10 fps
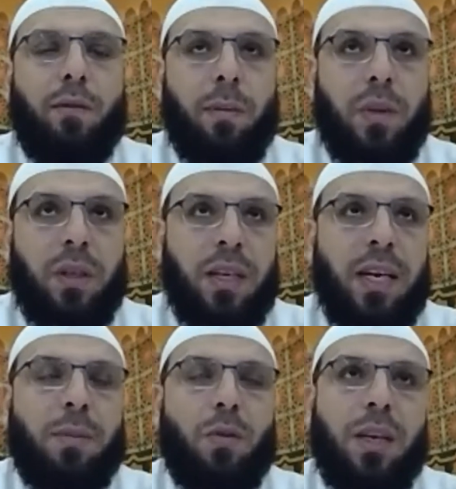From the
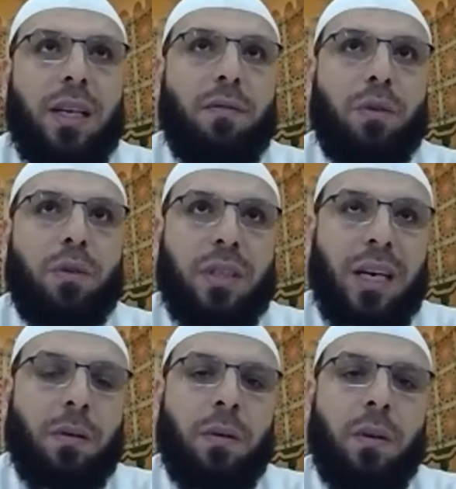time you leave your
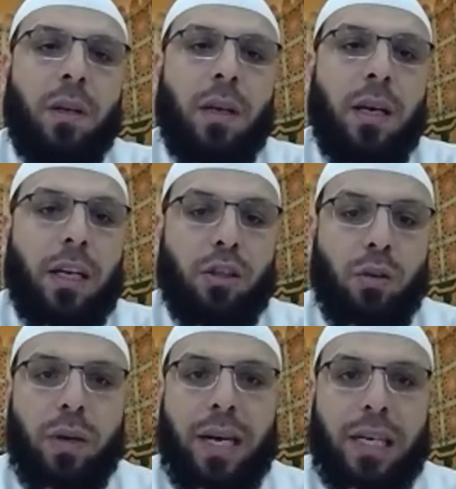town, as
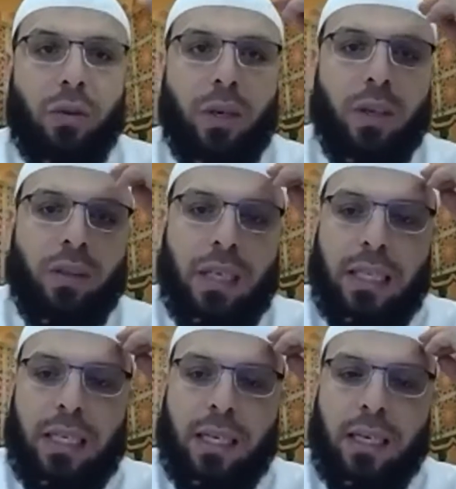long as you are
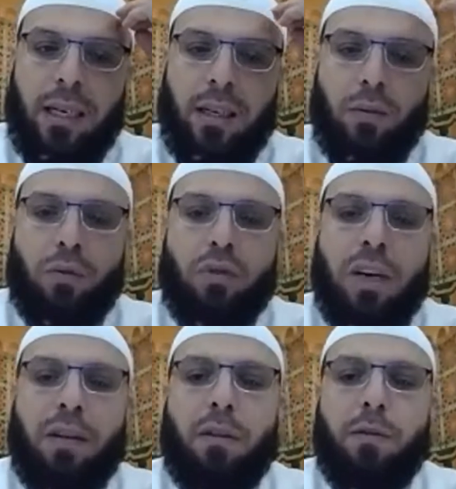intending to
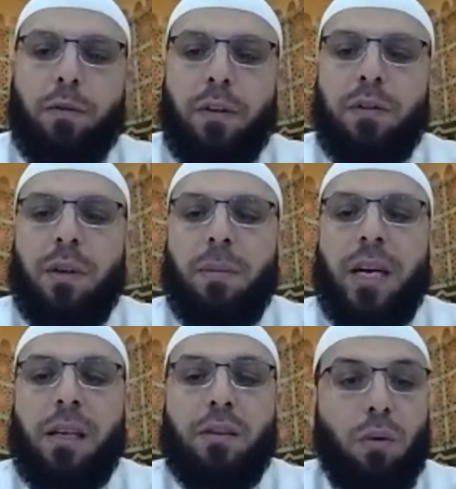travel for 50
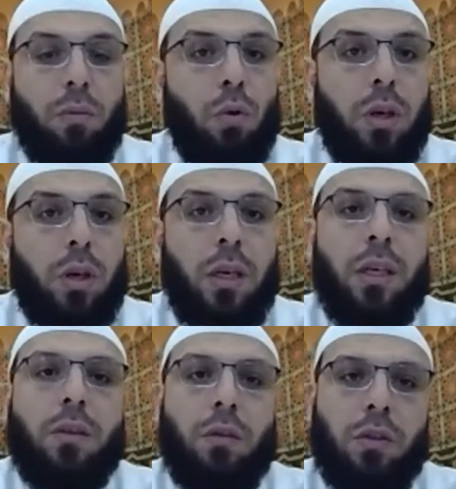miles or more,
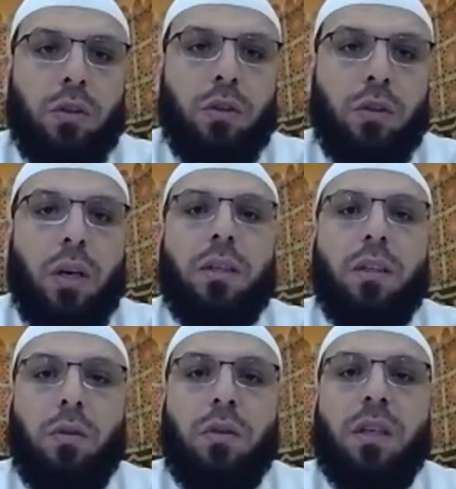you start
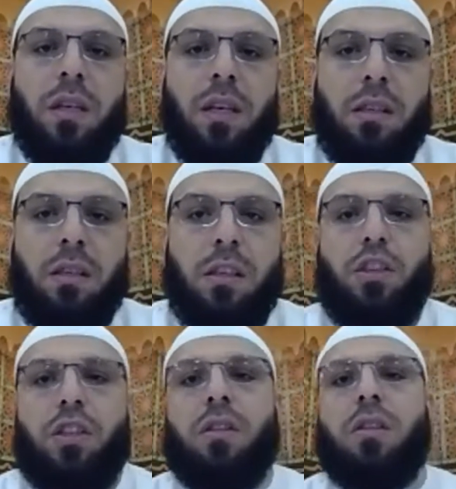using the
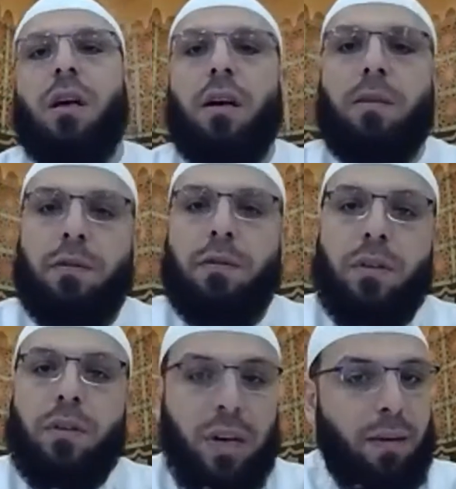concessions of
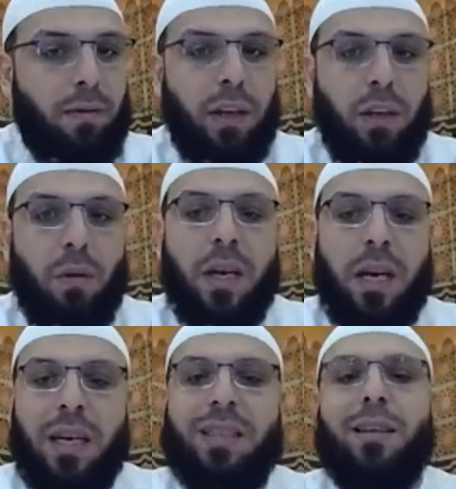traveling. You
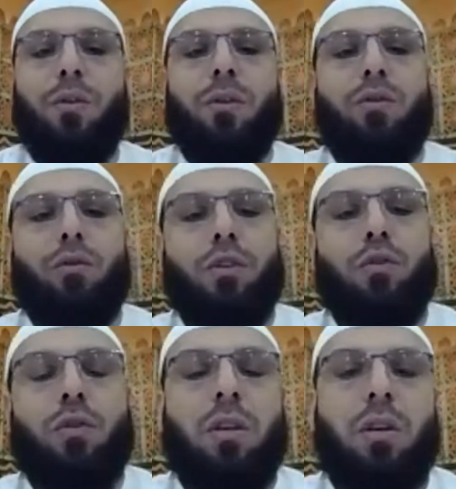cannot, according to
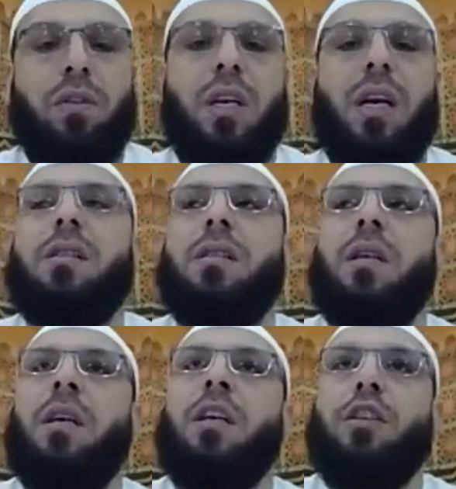majority of scholars,
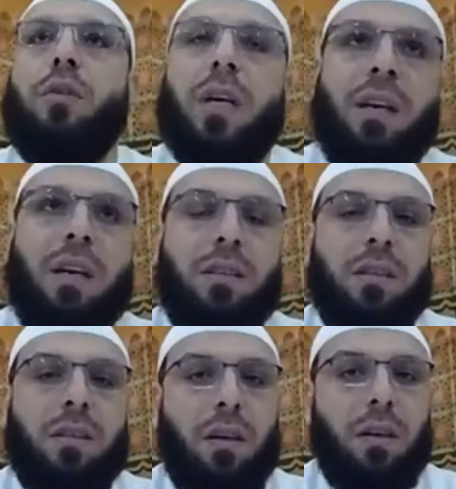you cannot
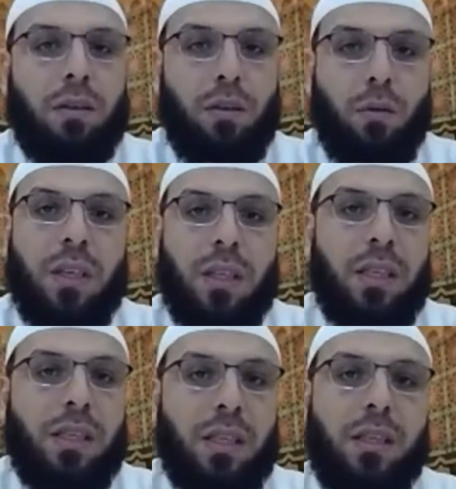start using
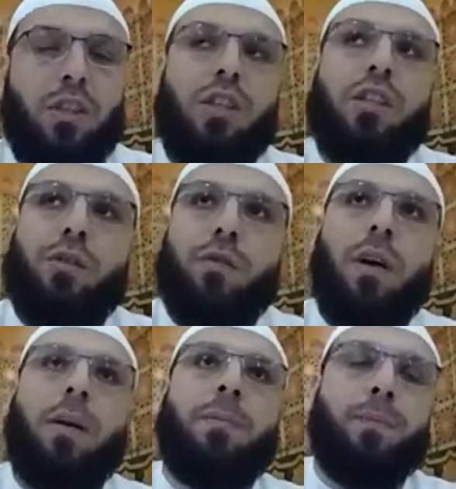these concessions
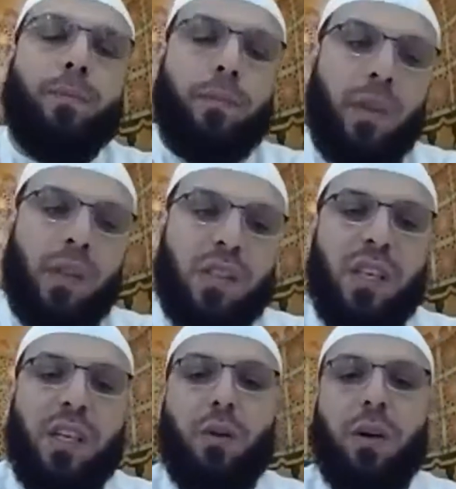from the
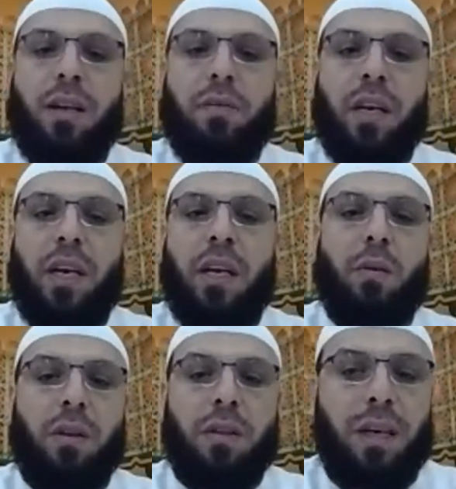city you are living in
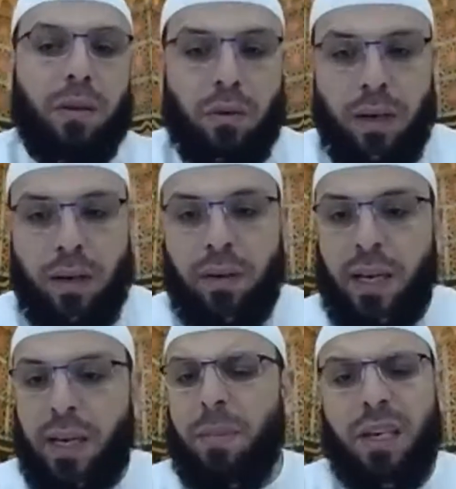or the town you are
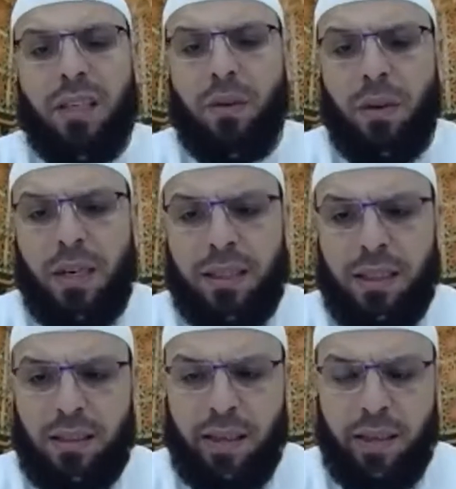living in, because you are not
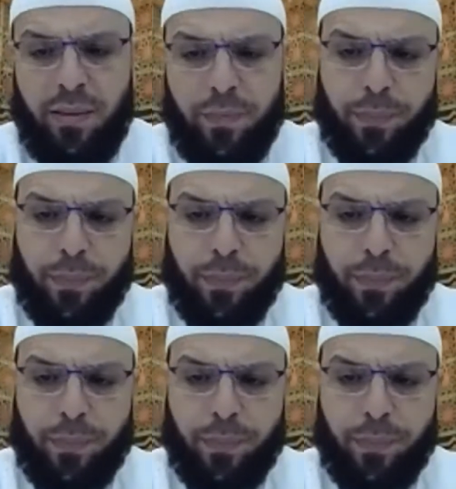considered